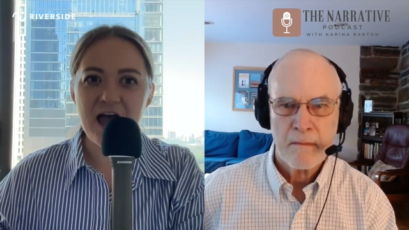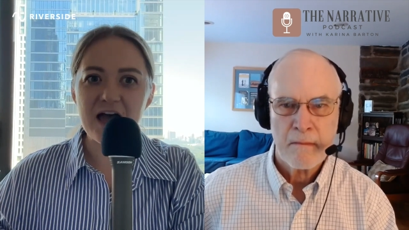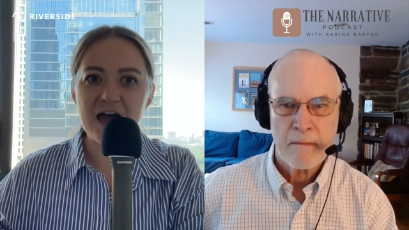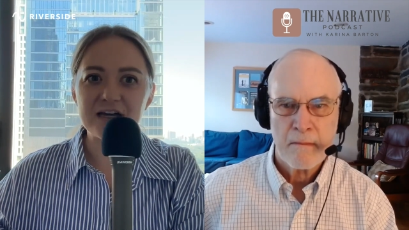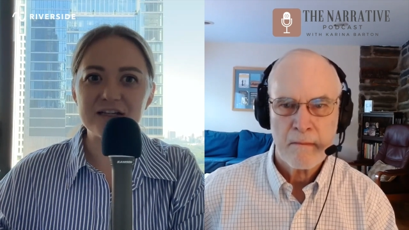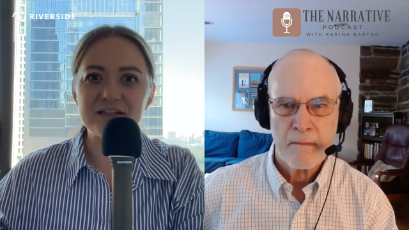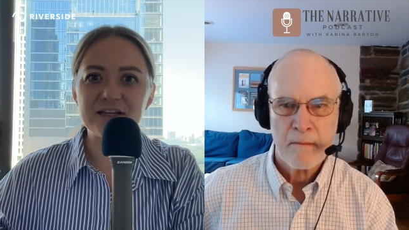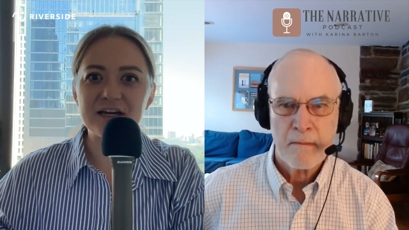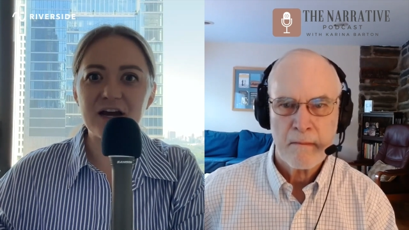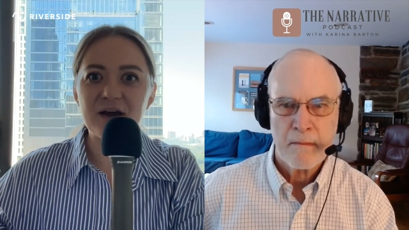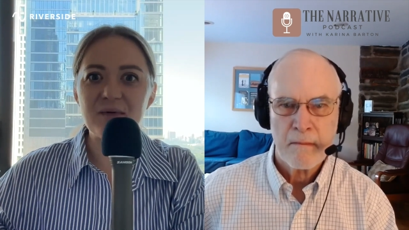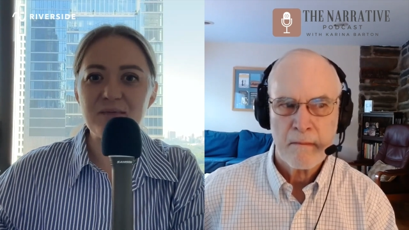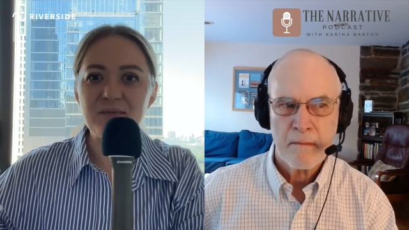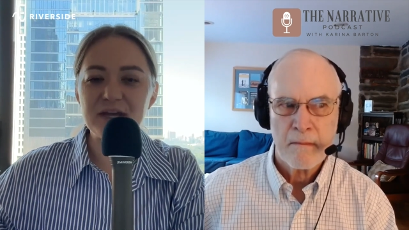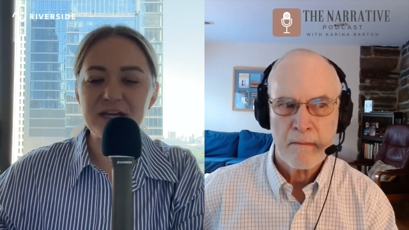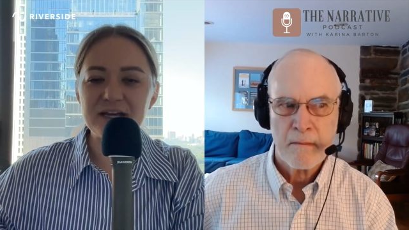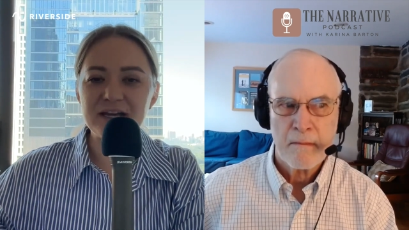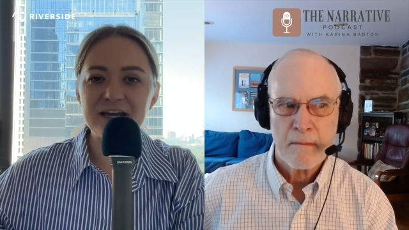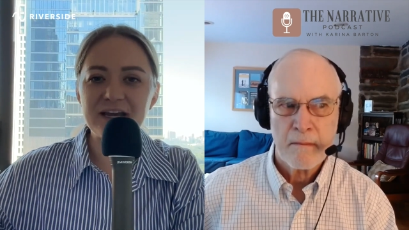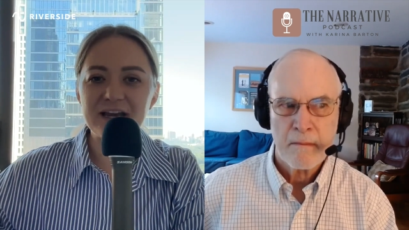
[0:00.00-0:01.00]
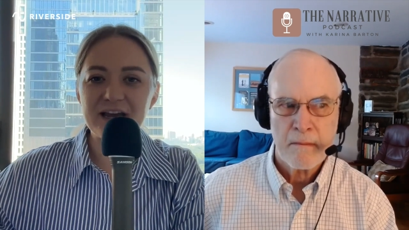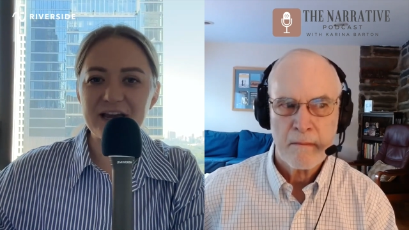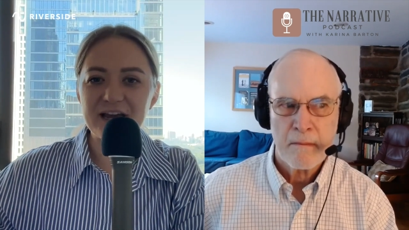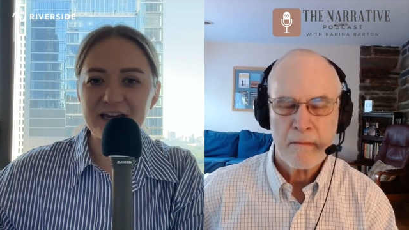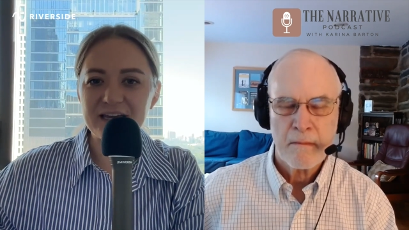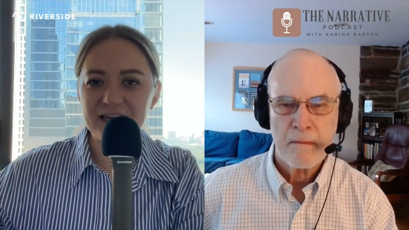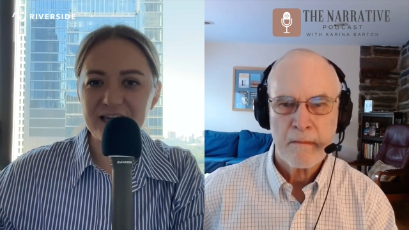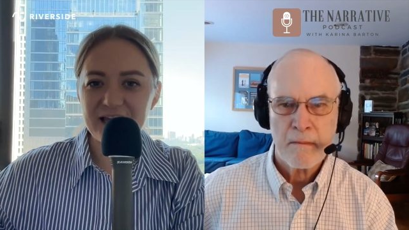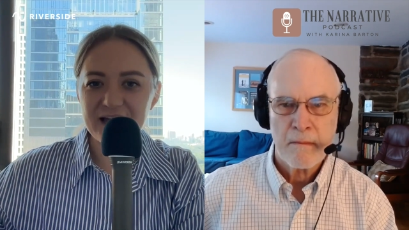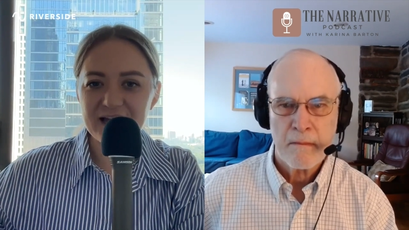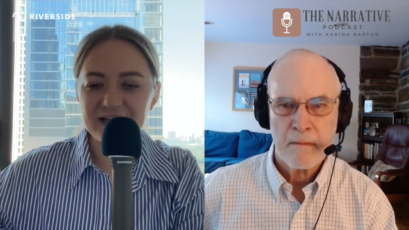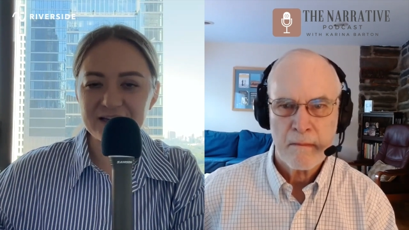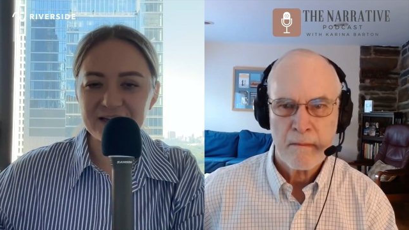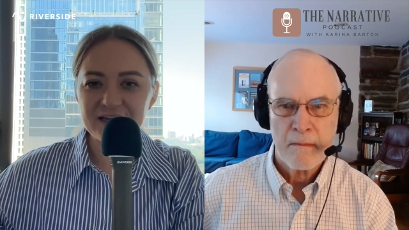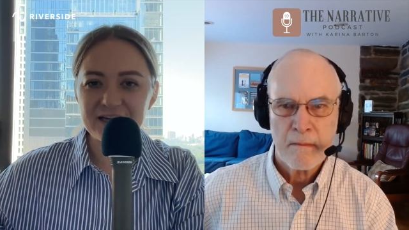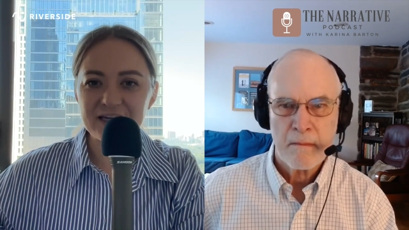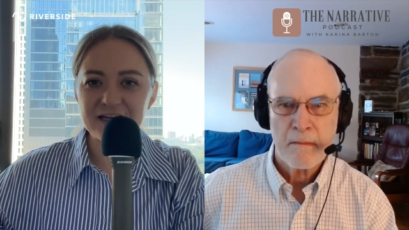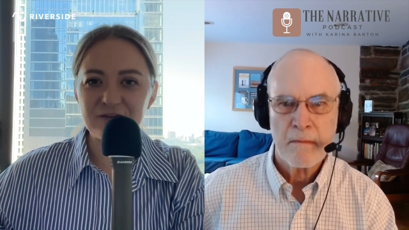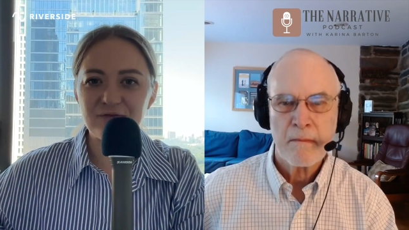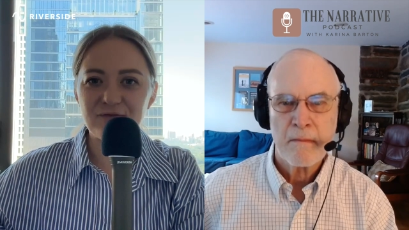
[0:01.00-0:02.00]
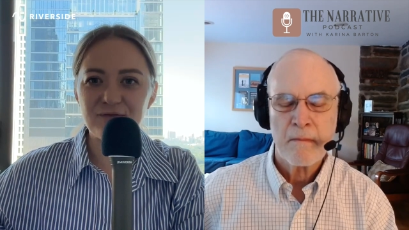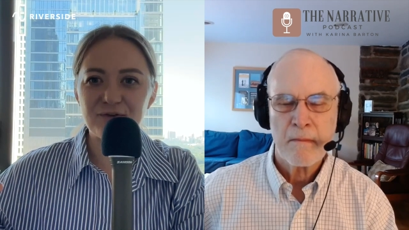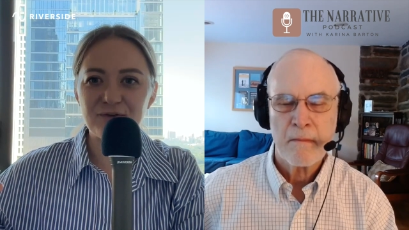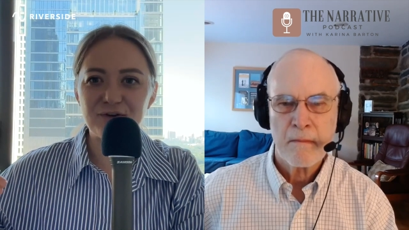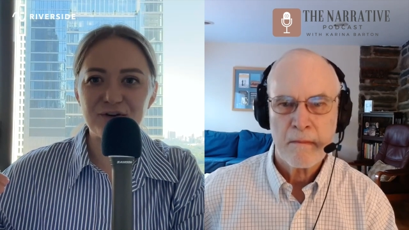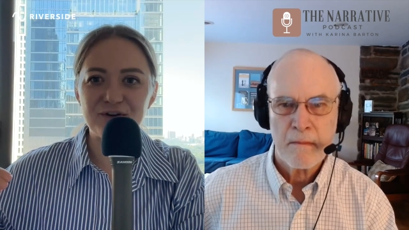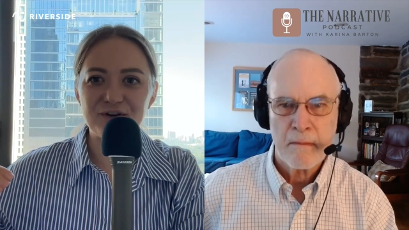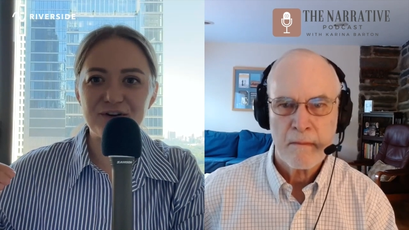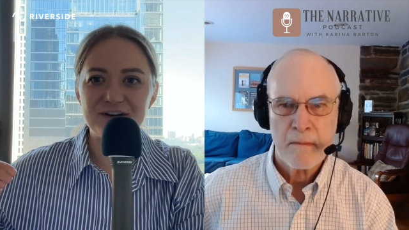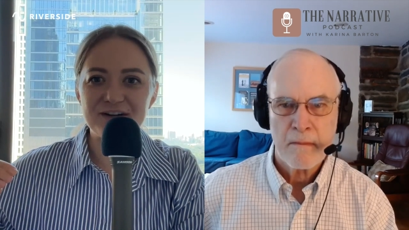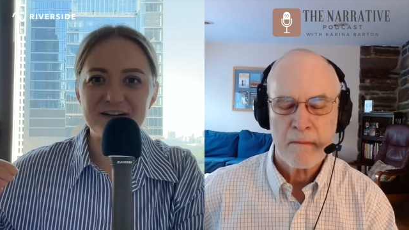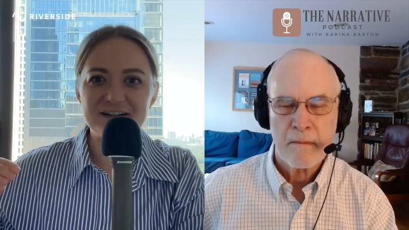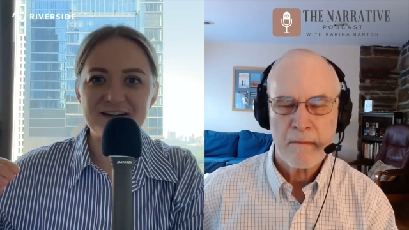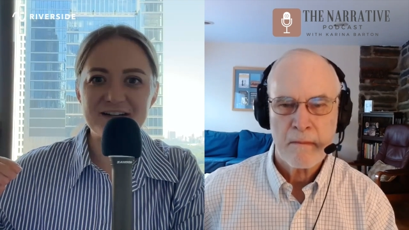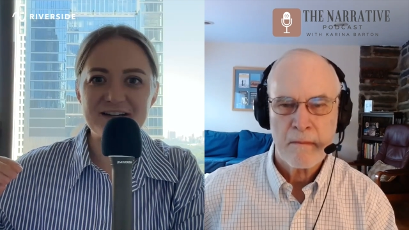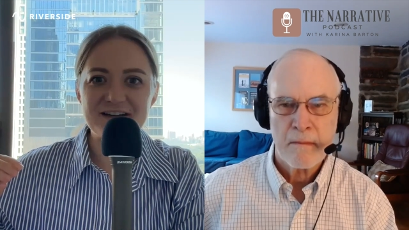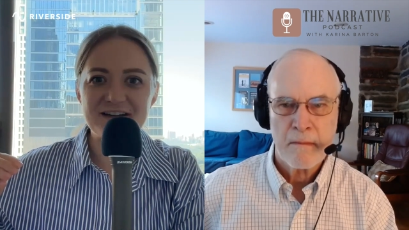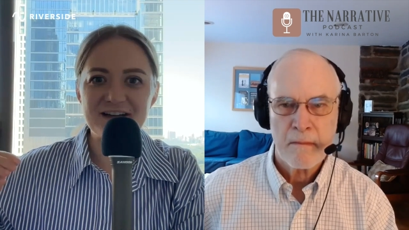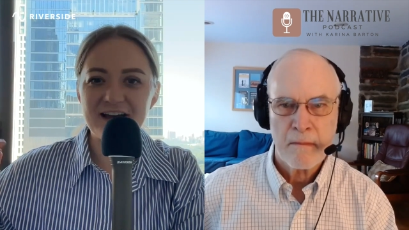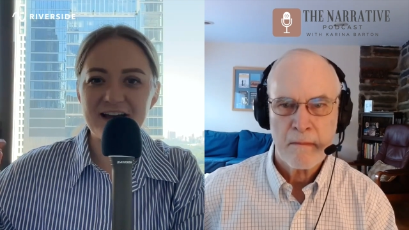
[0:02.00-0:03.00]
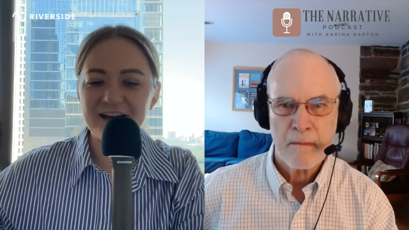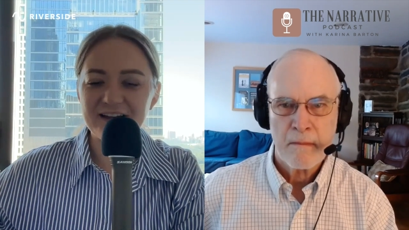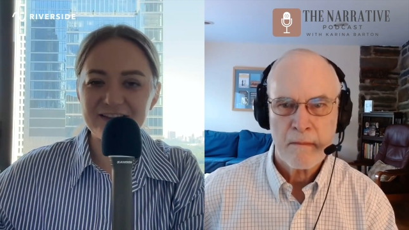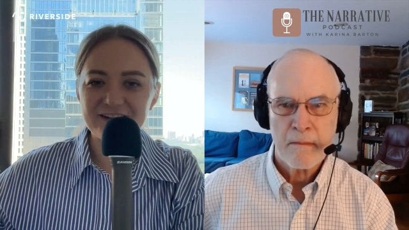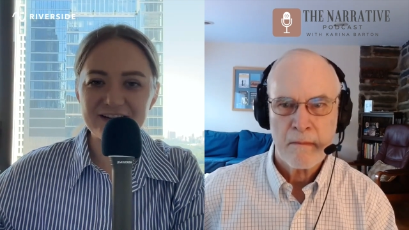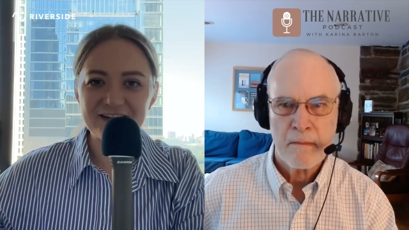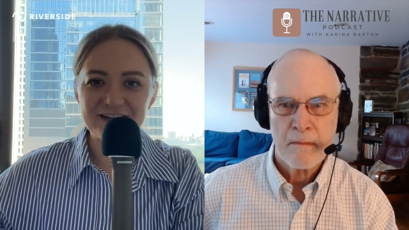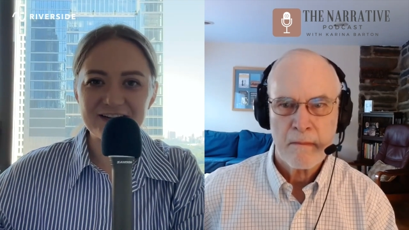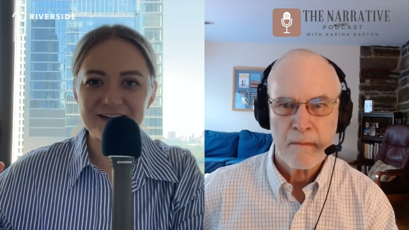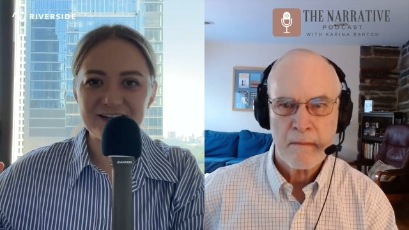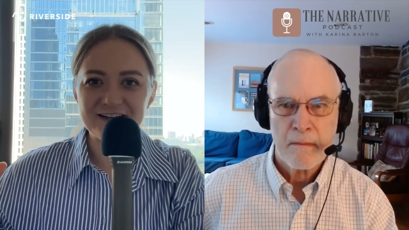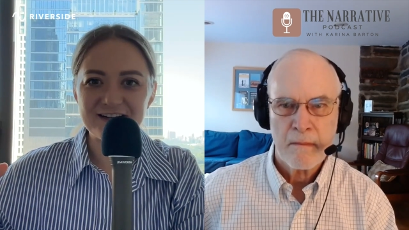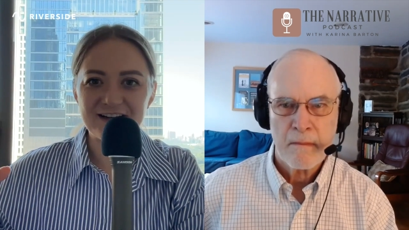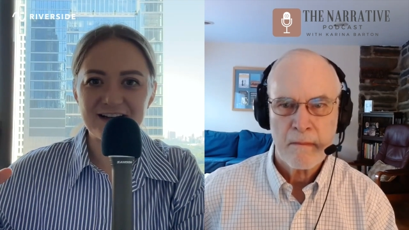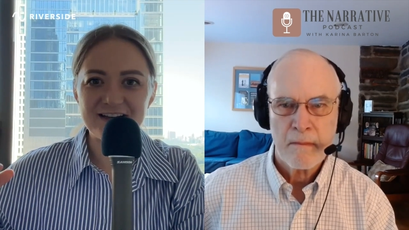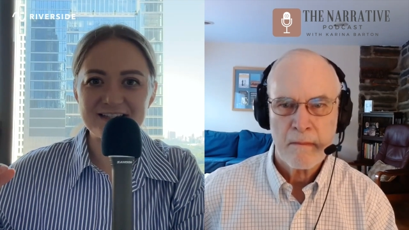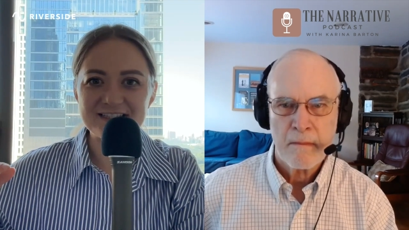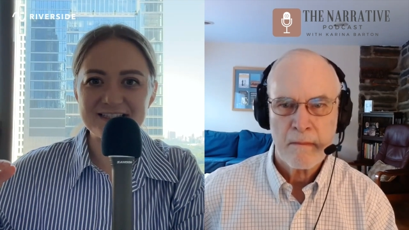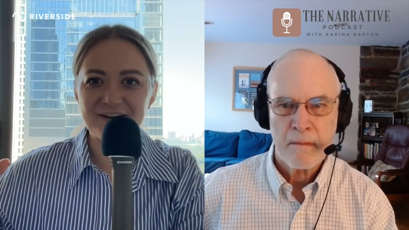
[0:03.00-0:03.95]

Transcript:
Speaker 1: and committing again like for another